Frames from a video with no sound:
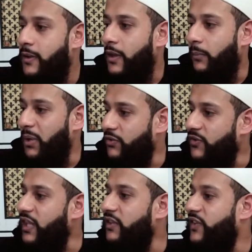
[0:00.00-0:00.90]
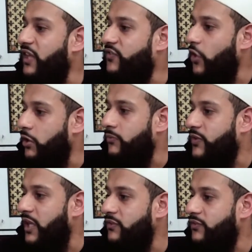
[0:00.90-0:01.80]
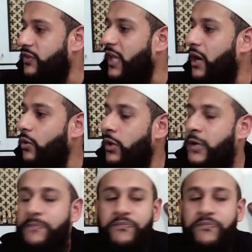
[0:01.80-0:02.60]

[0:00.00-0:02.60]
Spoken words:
and because of their circumstance, now